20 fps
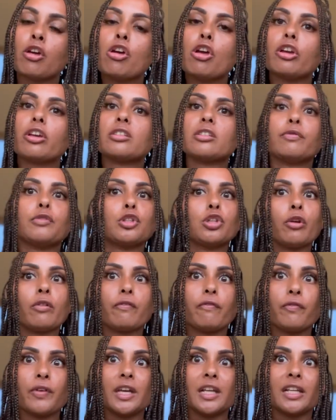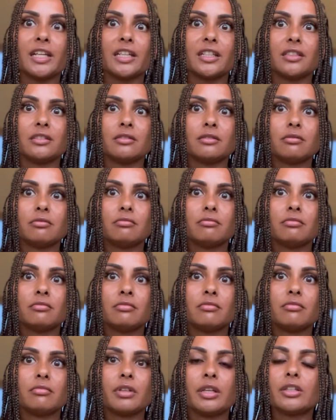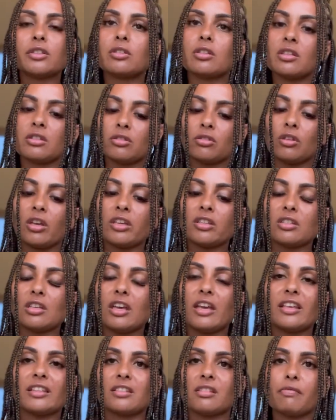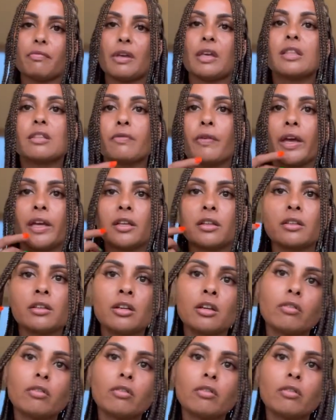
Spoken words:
Because if you don't feel it, it's fake.